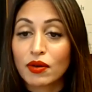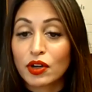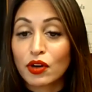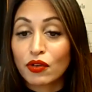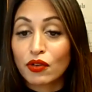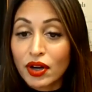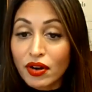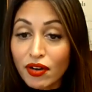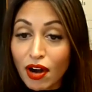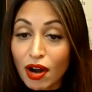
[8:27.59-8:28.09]

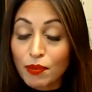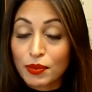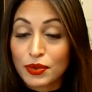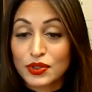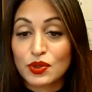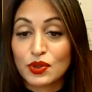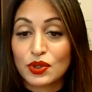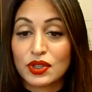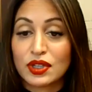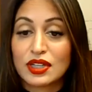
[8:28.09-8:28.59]
career
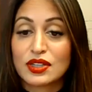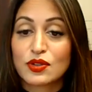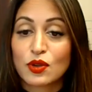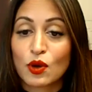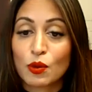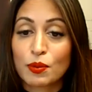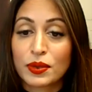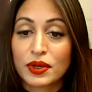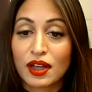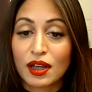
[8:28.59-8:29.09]
opportunities
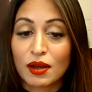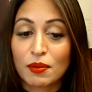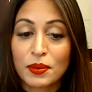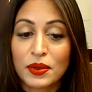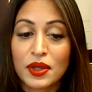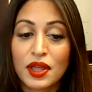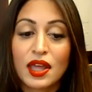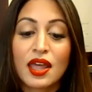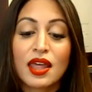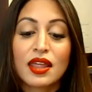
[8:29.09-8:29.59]
open up,
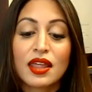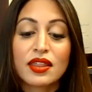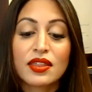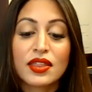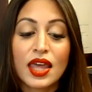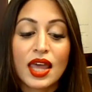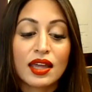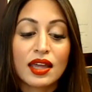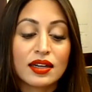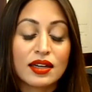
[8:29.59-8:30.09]

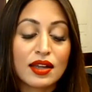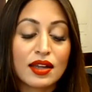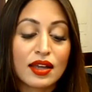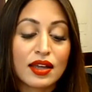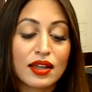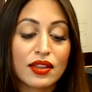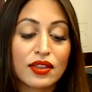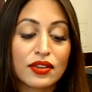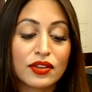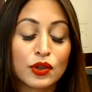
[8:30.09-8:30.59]
then
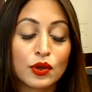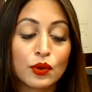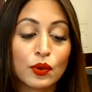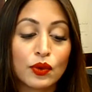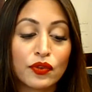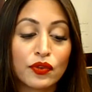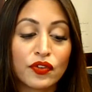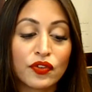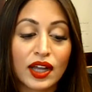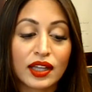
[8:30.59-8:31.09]
you
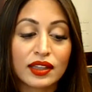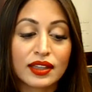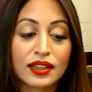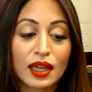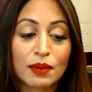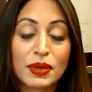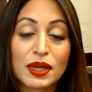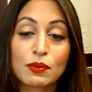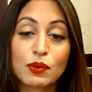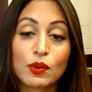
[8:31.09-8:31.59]
will find
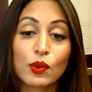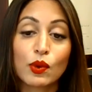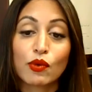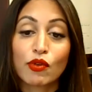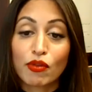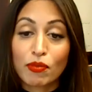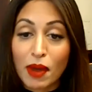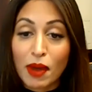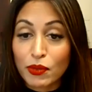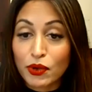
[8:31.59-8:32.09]
that people will
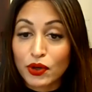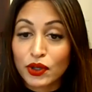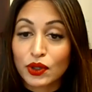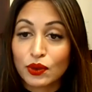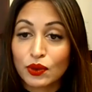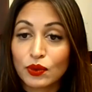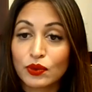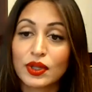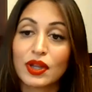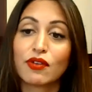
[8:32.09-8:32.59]
remember
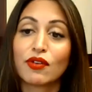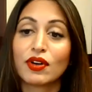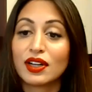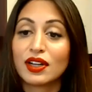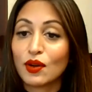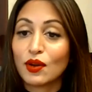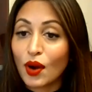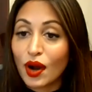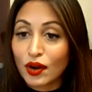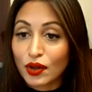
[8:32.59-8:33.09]
you. They already
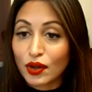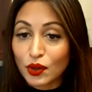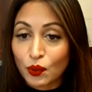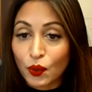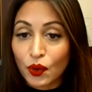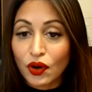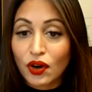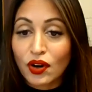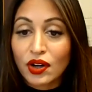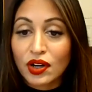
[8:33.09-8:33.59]
know how you
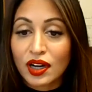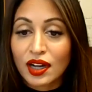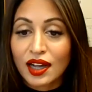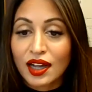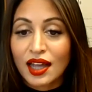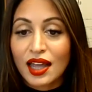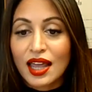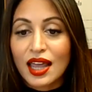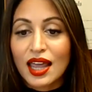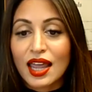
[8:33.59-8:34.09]
work,
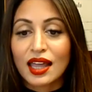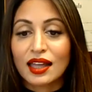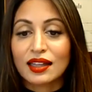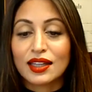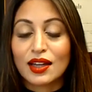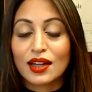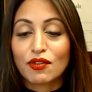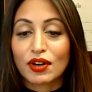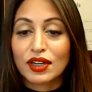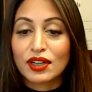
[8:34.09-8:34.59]
and
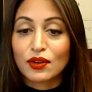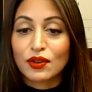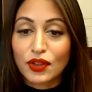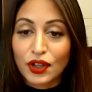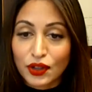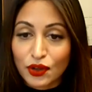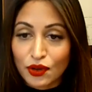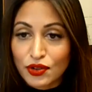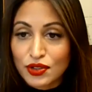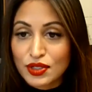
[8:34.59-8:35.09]
they already know
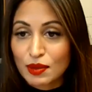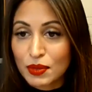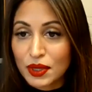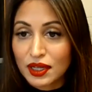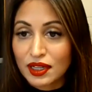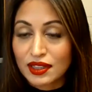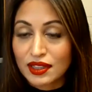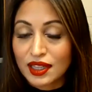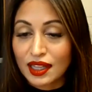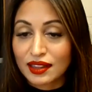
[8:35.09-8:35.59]
that you're
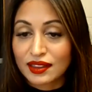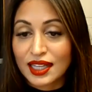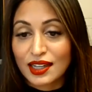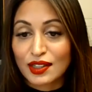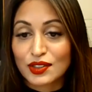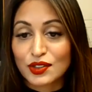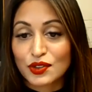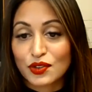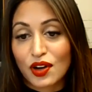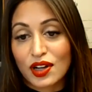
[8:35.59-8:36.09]
somebody that they
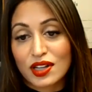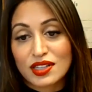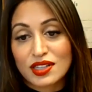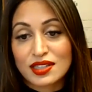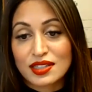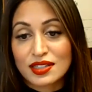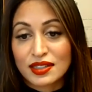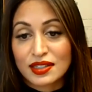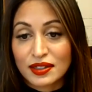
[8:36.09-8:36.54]
can trust.